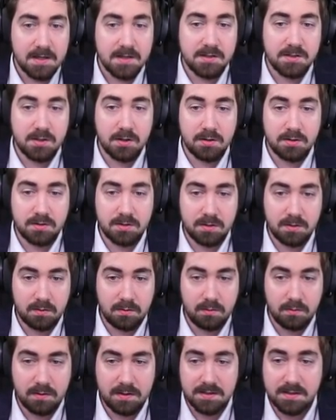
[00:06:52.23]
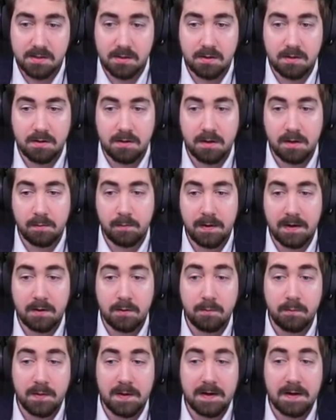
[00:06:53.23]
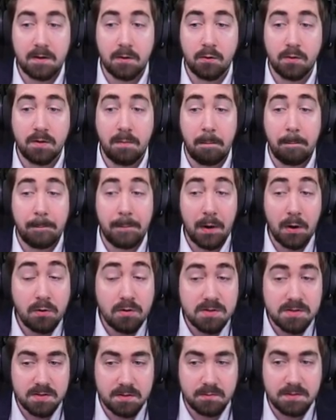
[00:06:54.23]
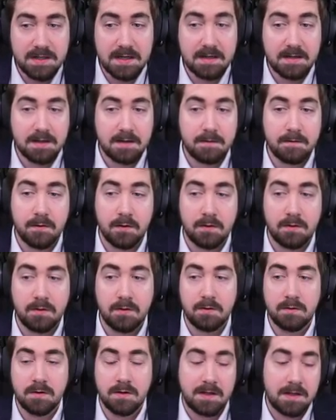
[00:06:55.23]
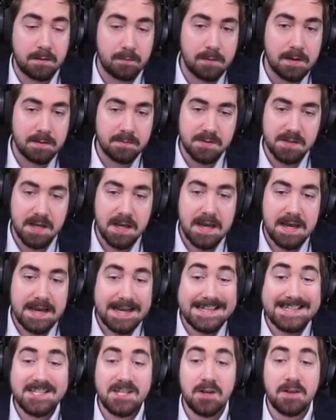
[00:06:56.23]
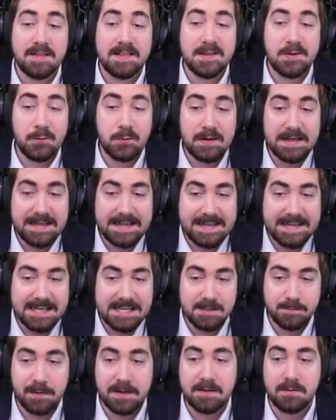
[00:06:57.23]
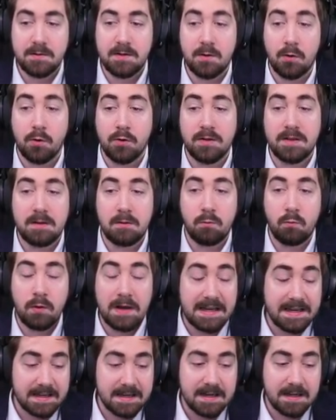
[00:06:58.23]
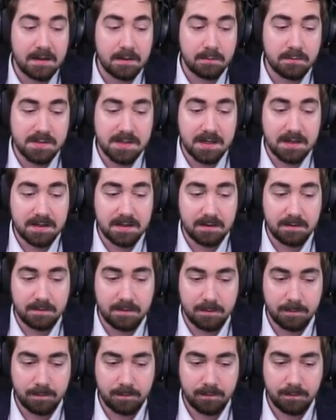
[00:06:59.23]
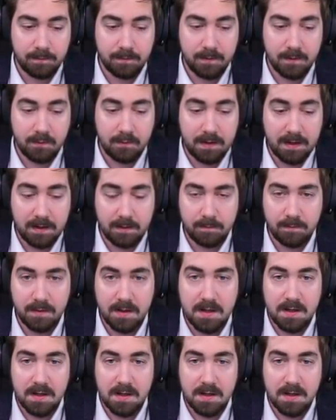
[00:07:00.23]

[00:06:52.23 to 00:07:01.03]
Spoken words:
Slot 2 is unlocked by completing all the bonus objective on non-unique maps, and slot 3 is by doing all the awakening objective, right?